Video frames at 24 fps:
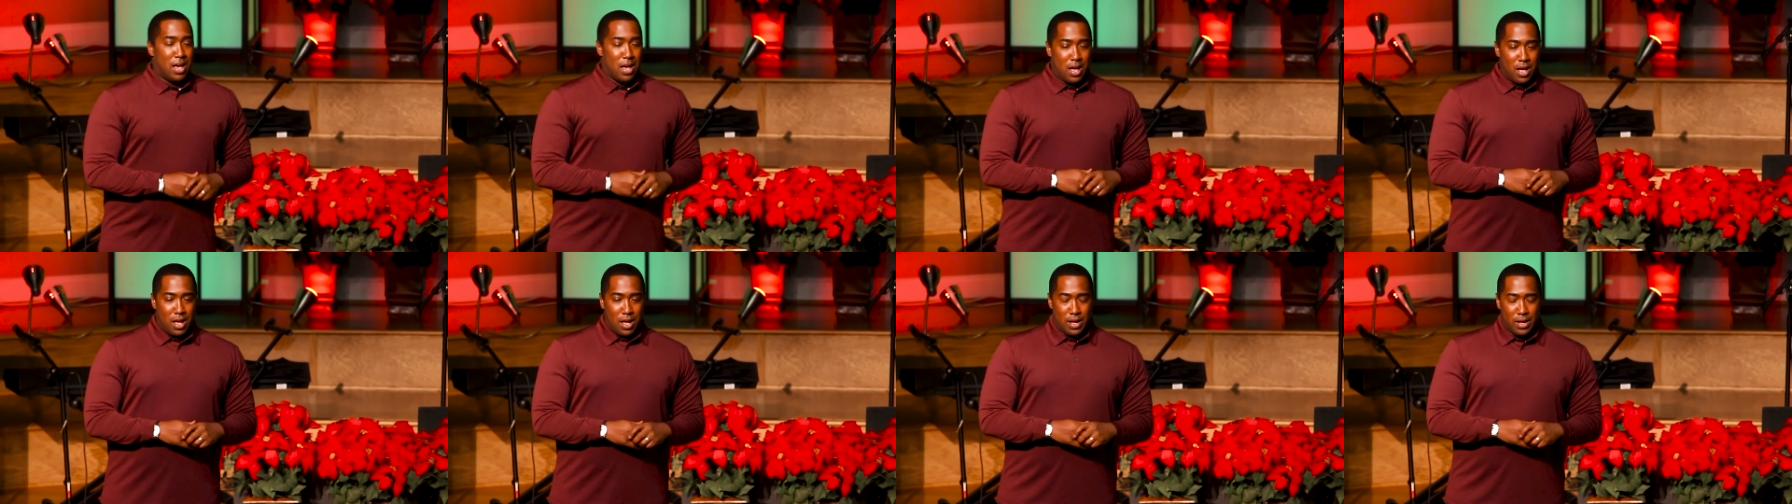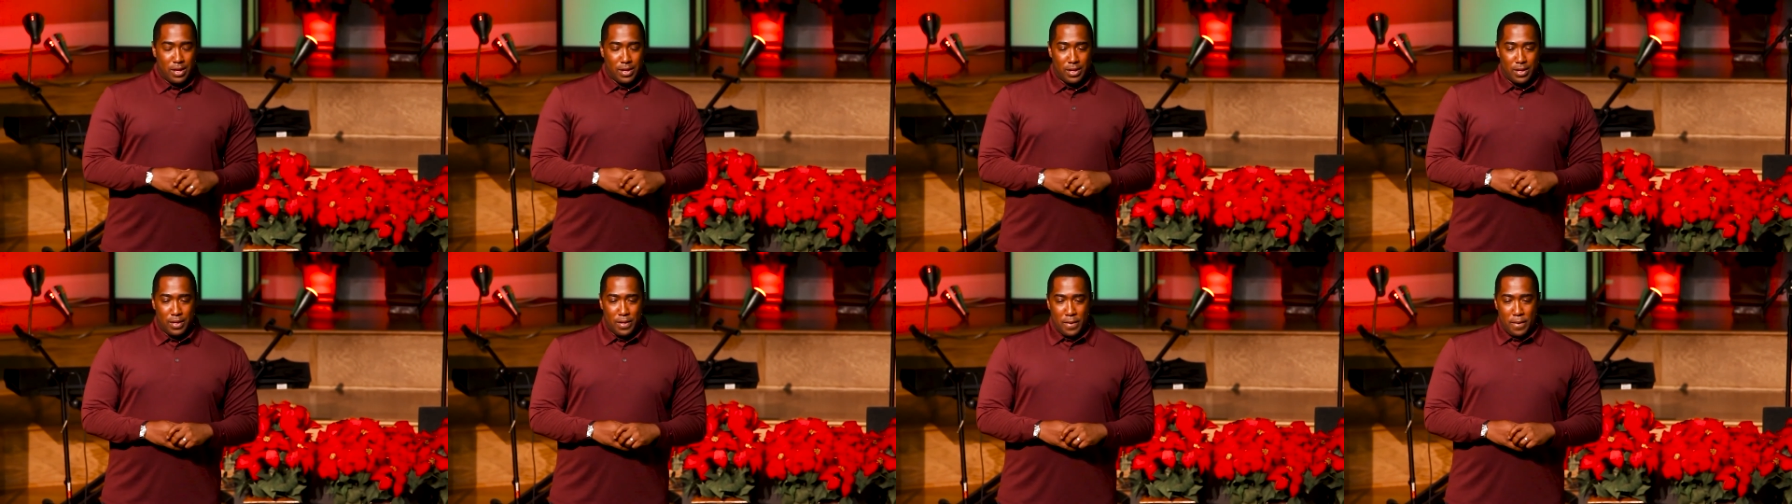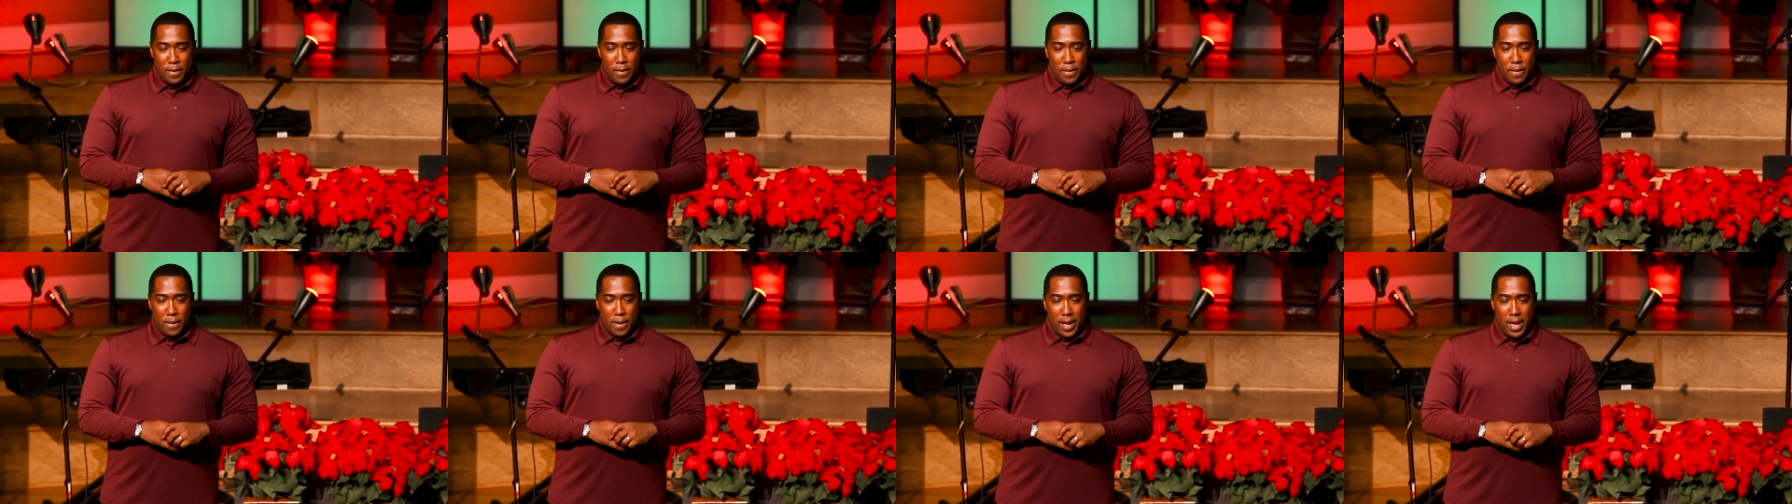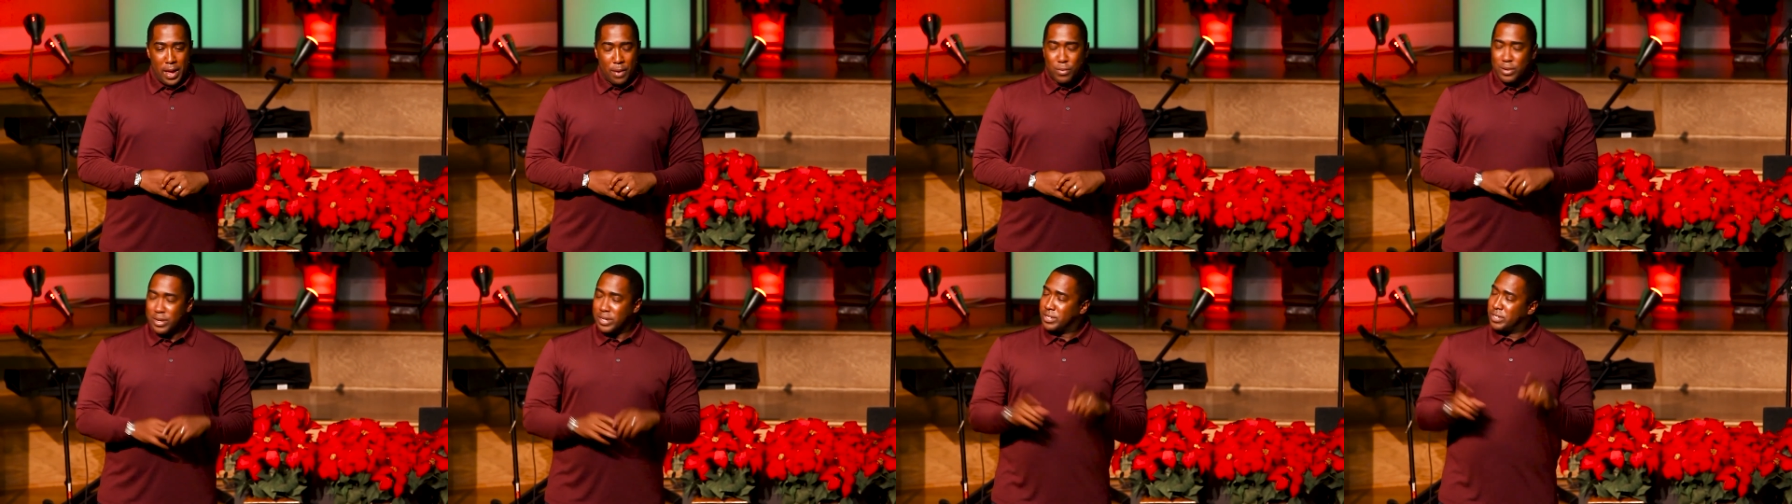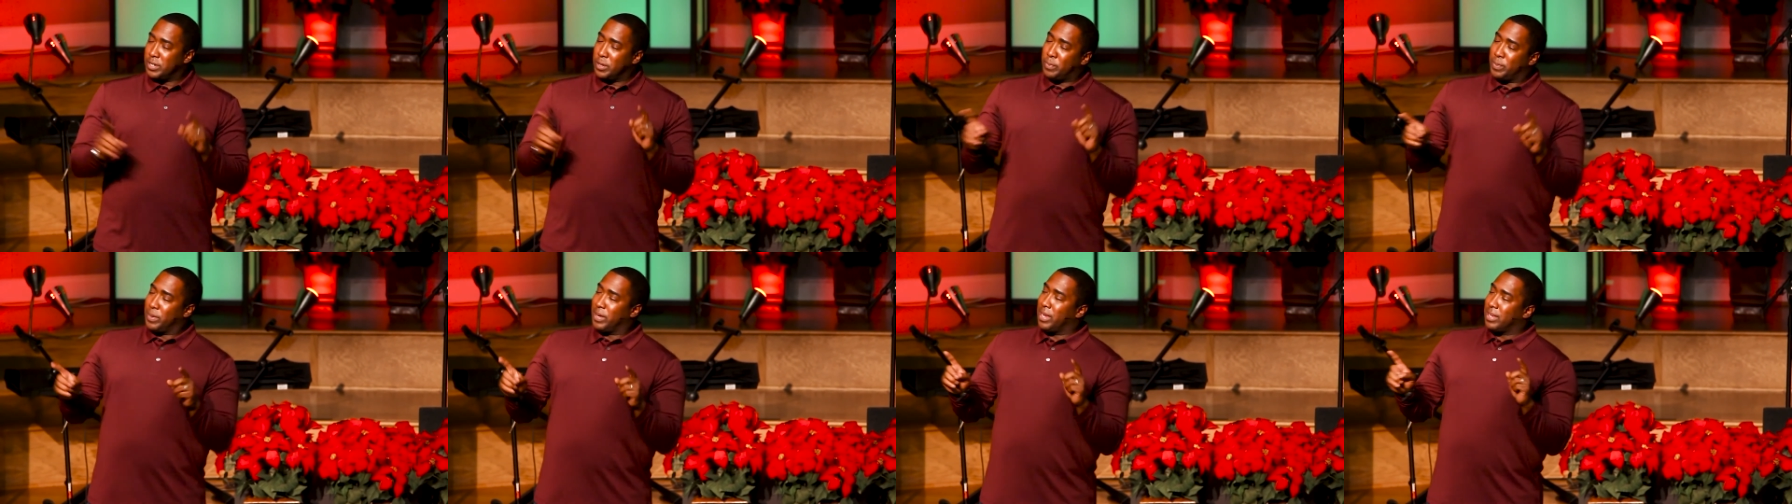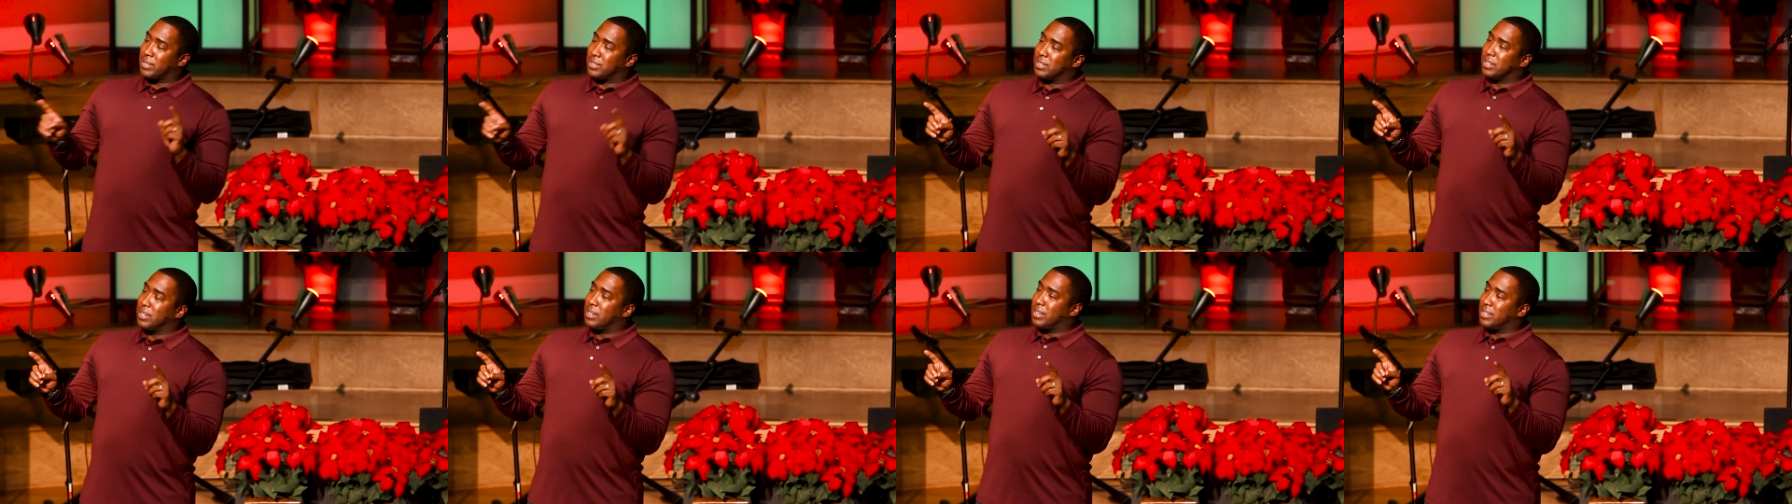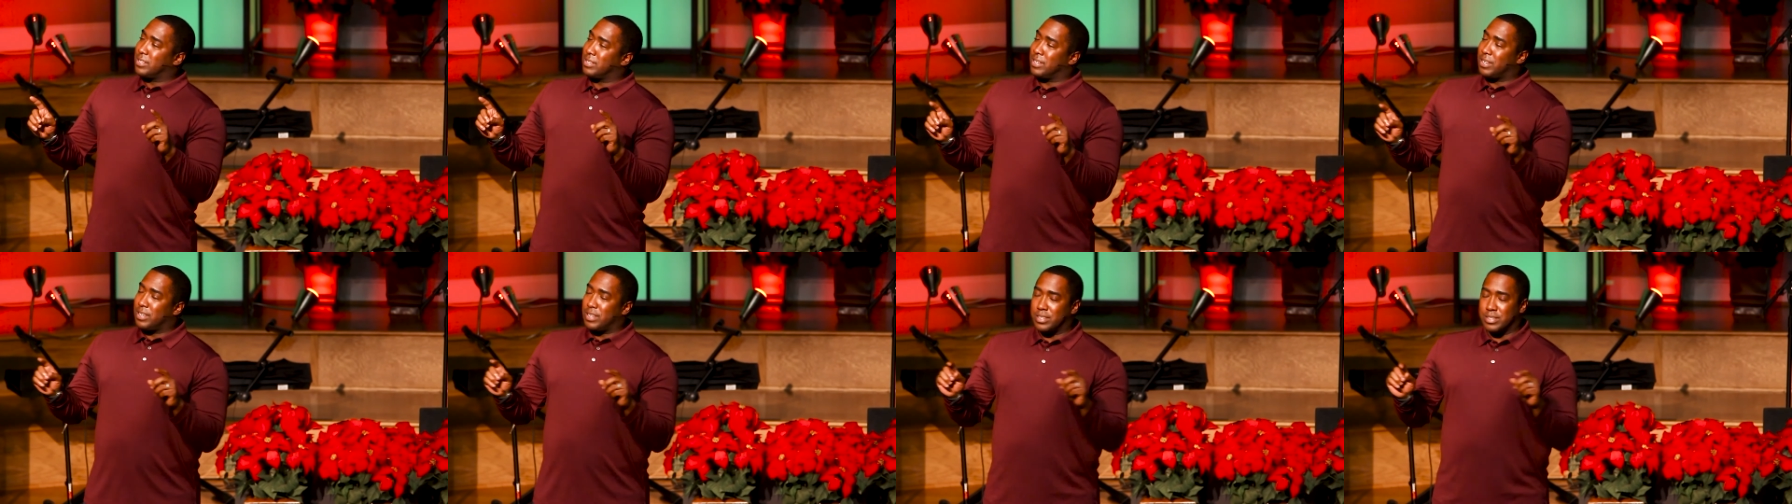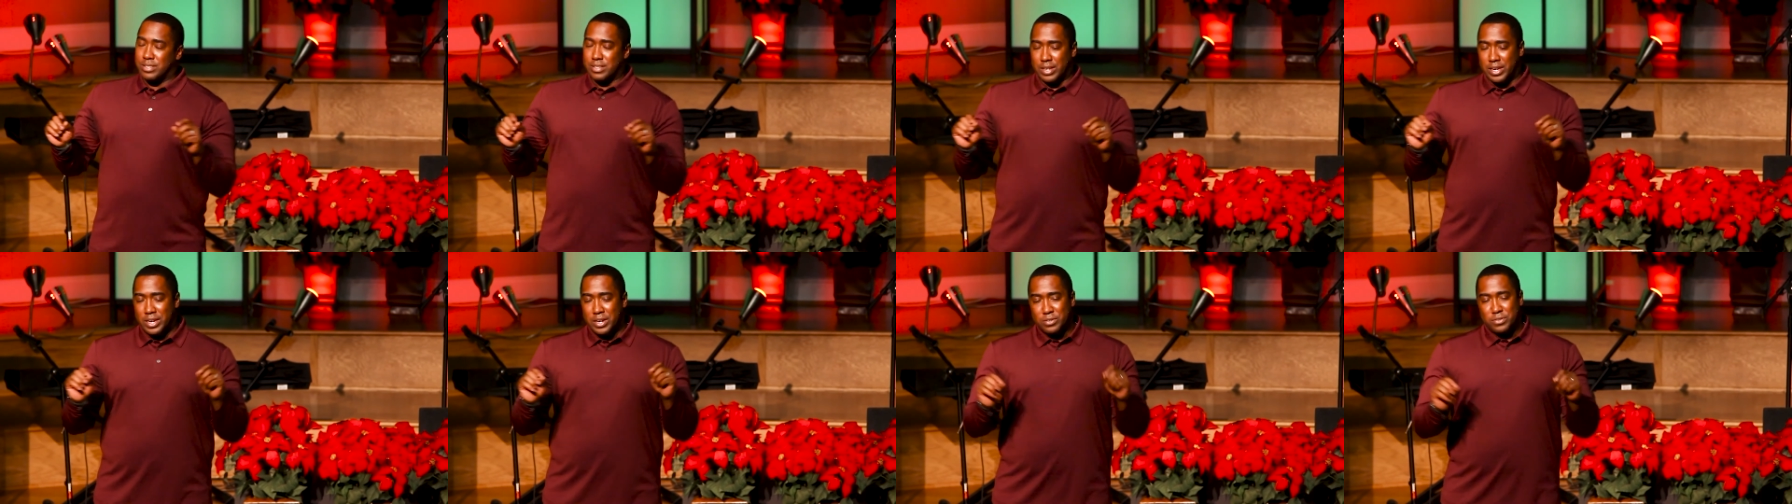Uh, and what a GPS does is,